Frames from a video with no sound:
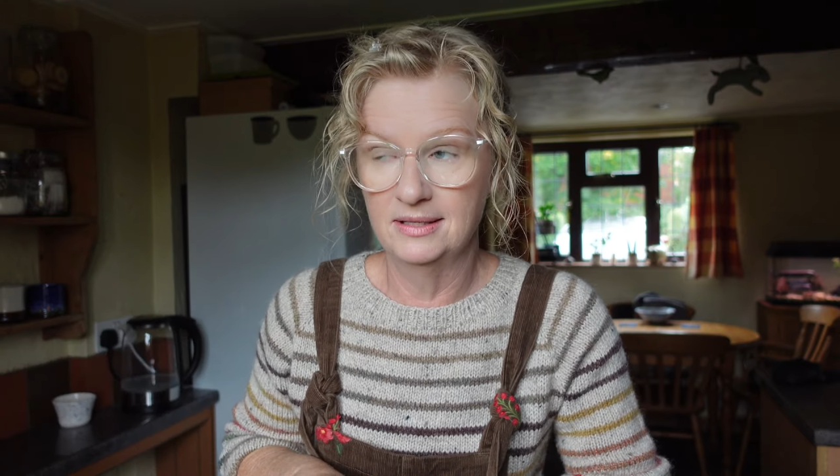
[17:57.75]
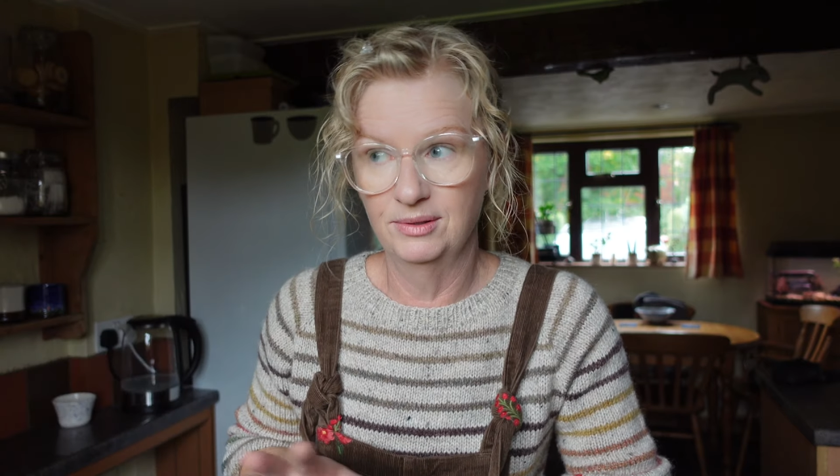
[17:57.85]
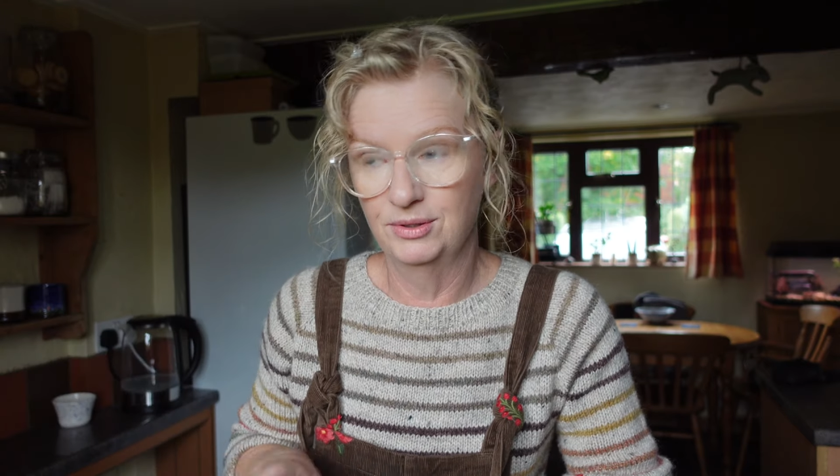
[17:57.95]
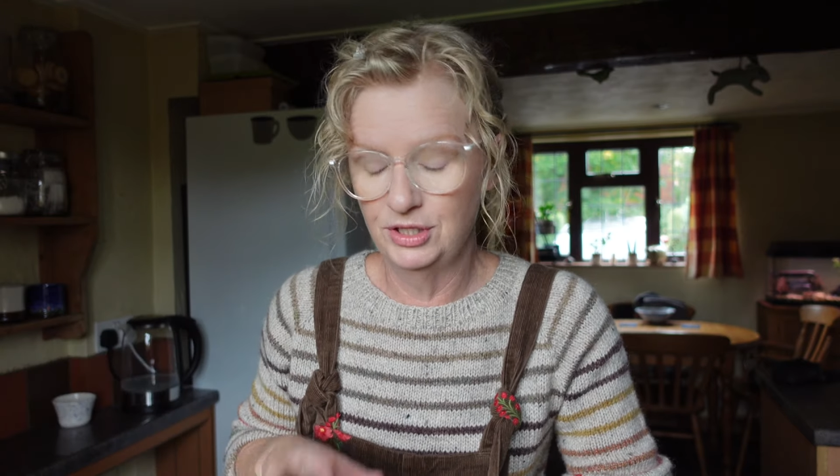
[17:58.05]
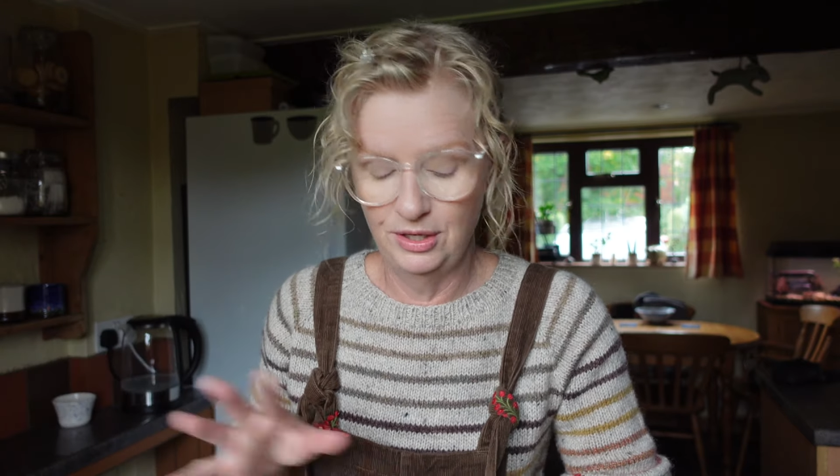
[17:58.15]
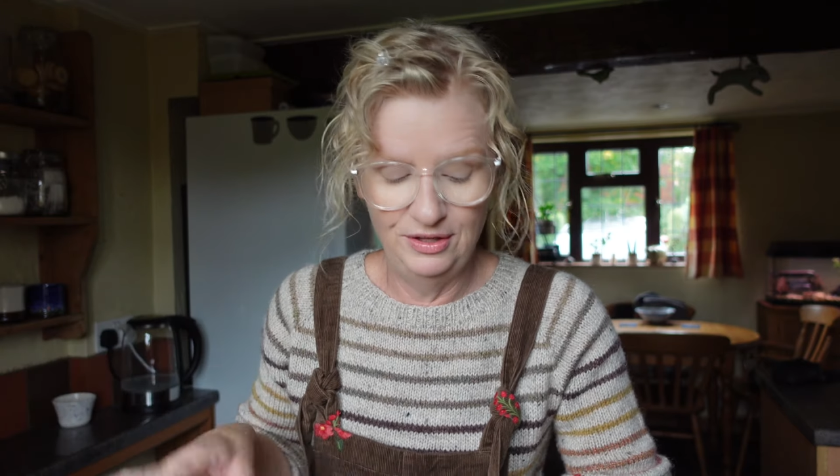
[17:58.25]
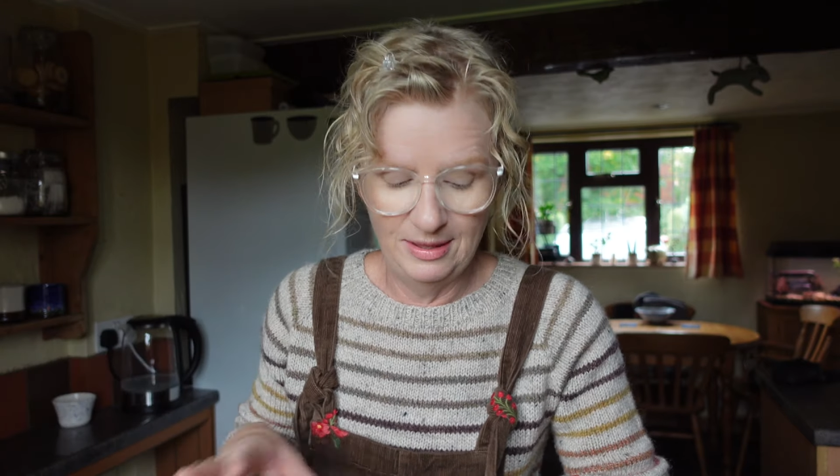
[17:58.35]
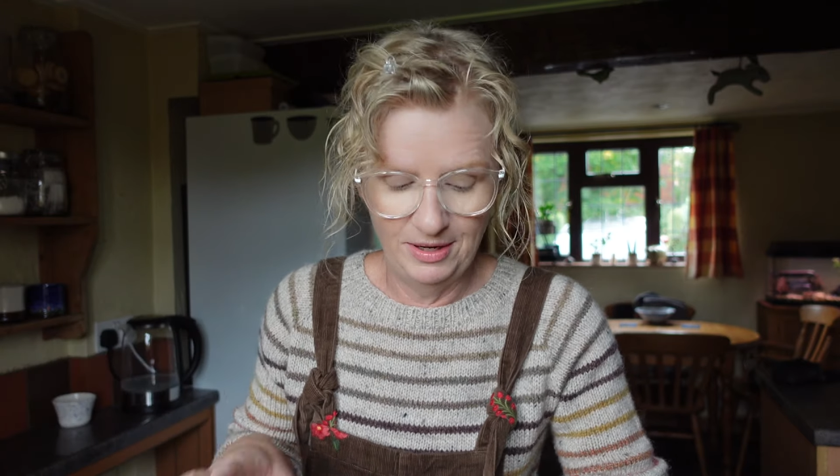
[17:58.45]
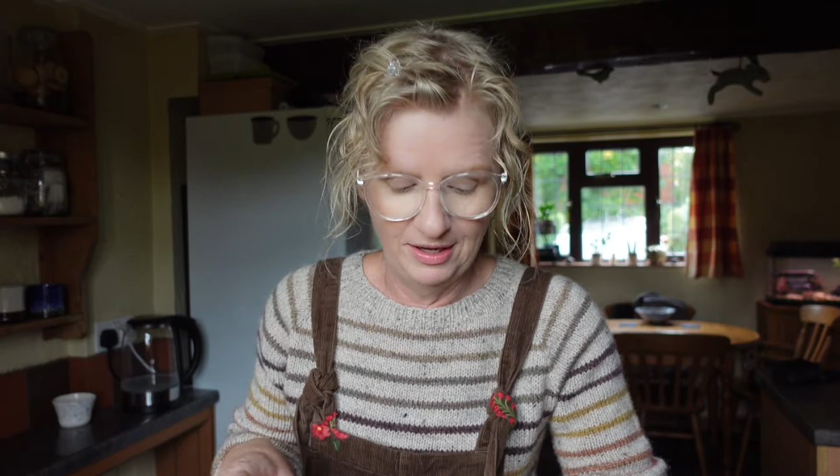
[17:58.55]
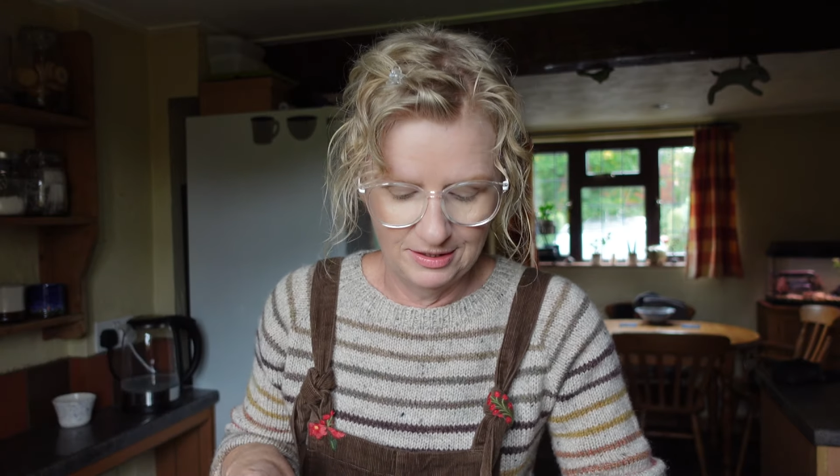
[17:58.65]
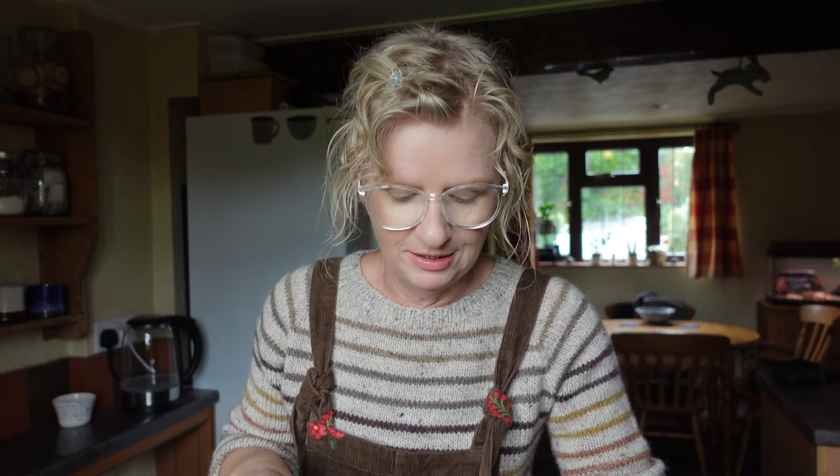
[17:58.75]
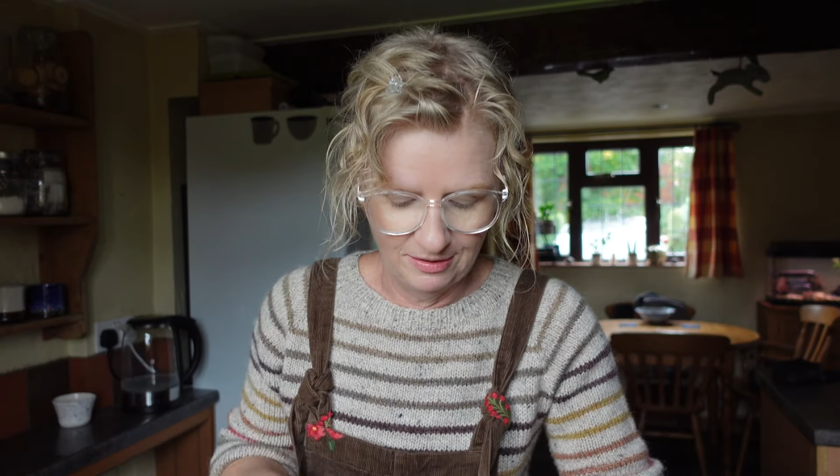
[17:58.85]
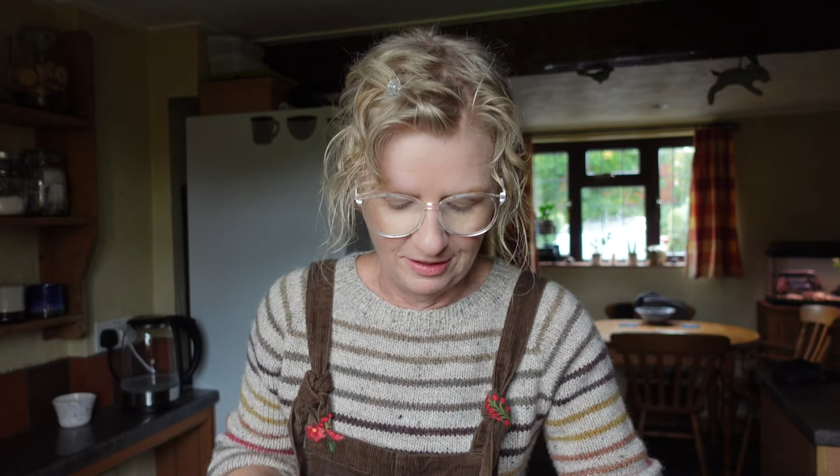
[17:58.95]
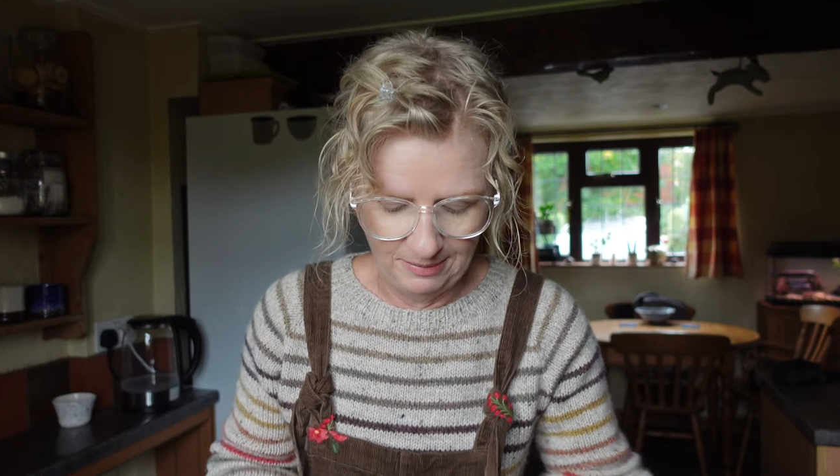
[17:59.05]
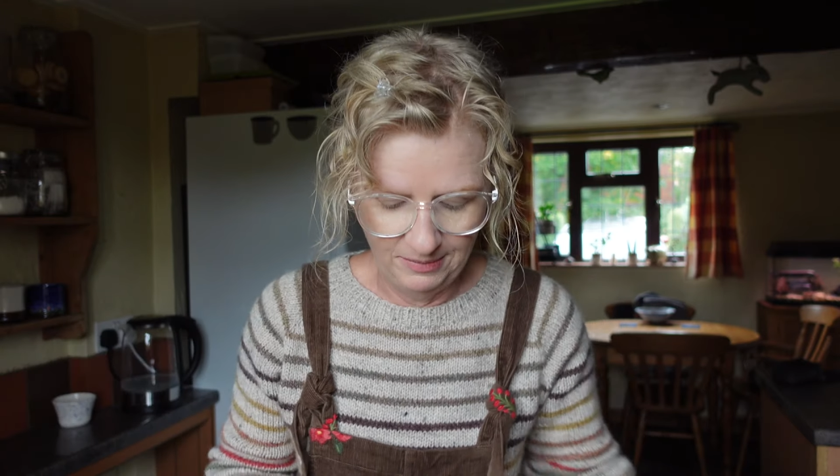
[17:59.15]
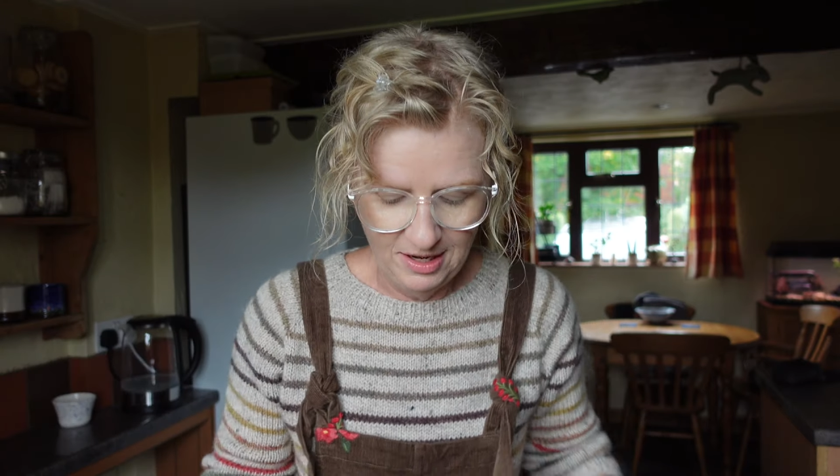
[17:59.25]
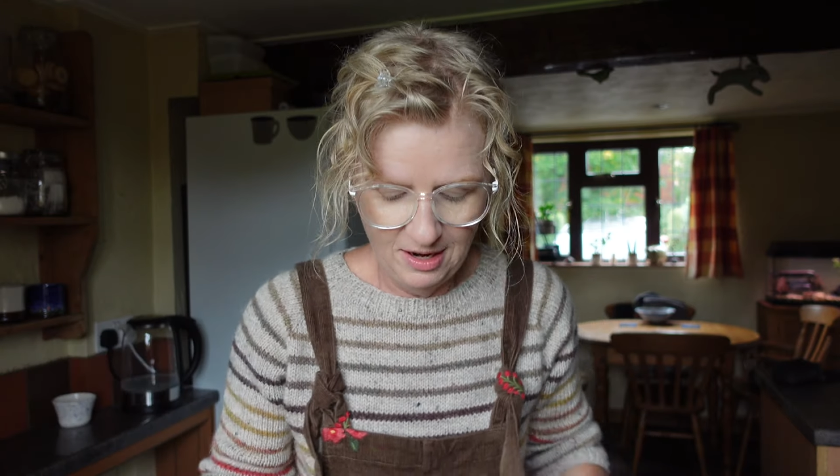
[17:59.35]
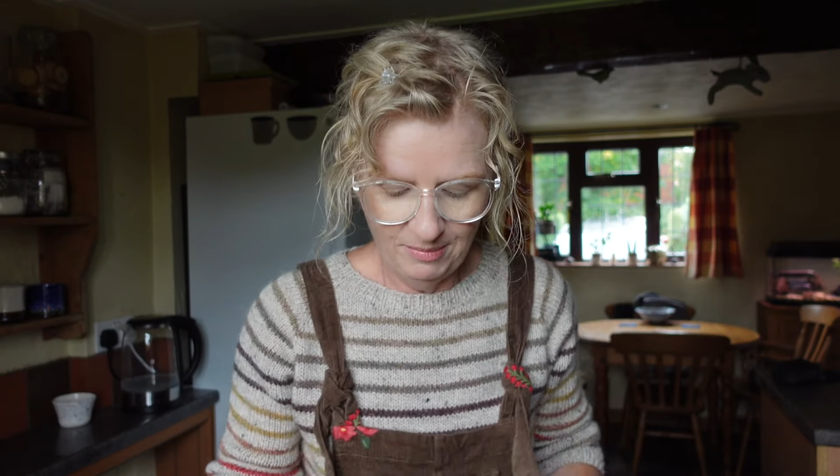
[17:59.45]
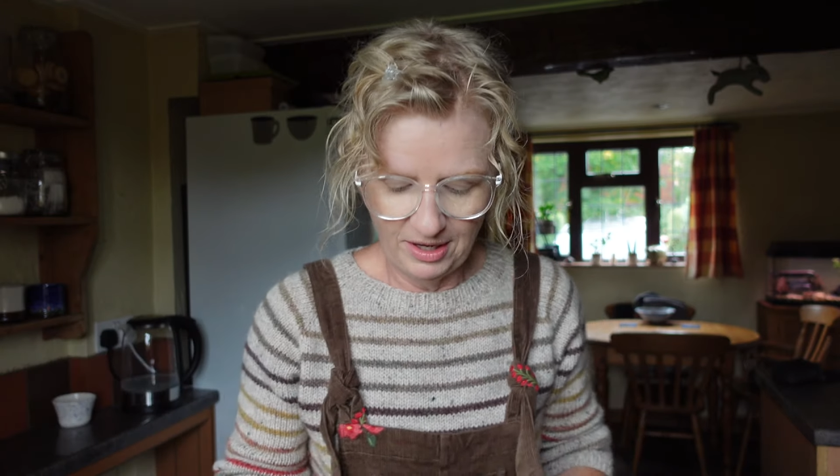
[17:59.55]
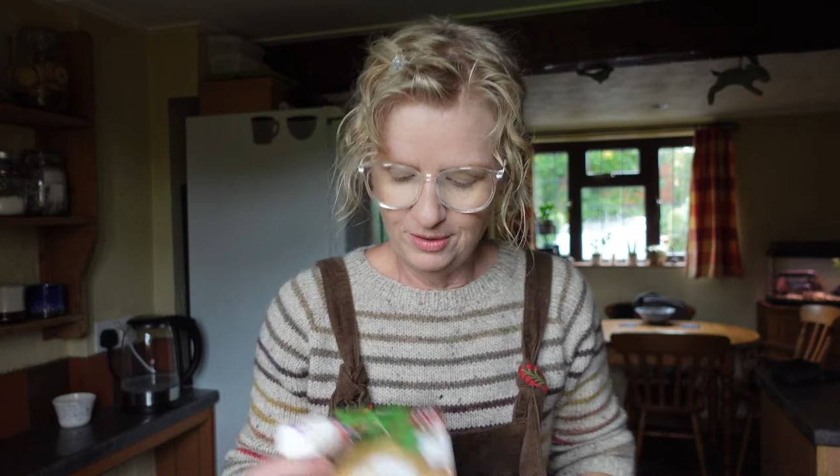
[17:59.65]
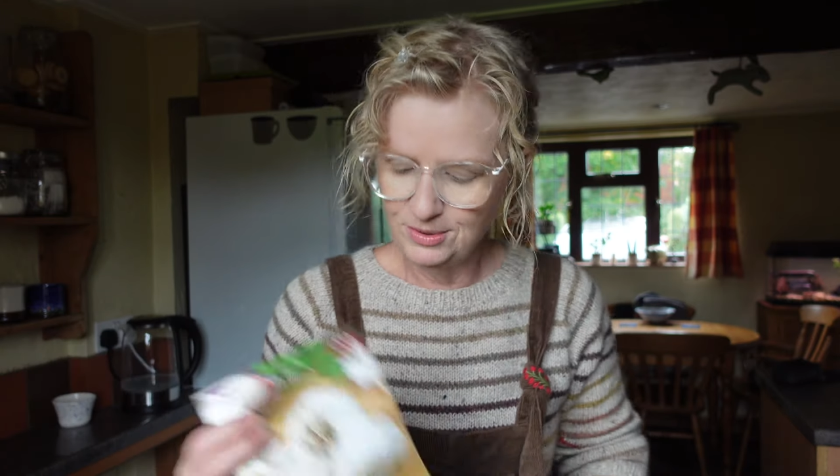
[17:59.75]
so I'll show you them another time. But I